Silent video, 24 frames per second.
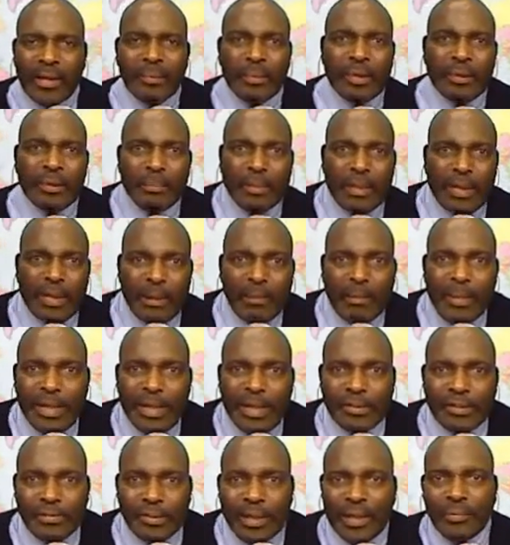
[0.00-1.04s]
It could become my
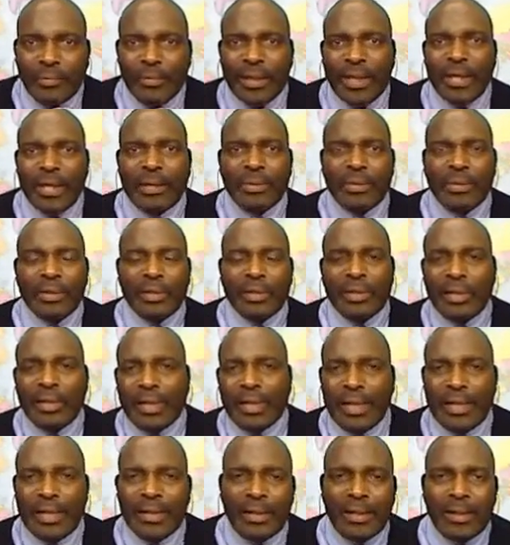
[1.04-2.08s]
drink when I go to the
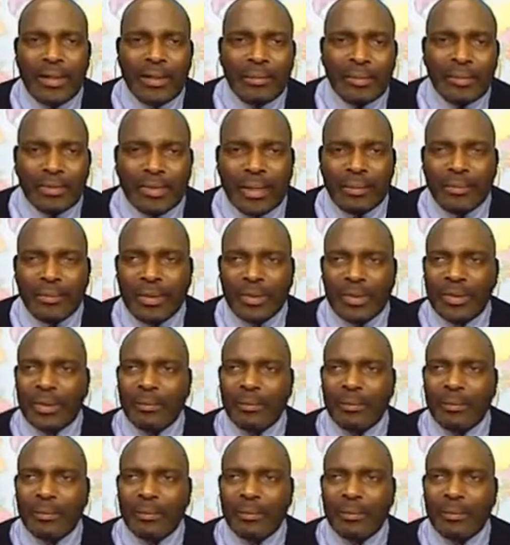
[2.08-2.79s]
nightclub or something.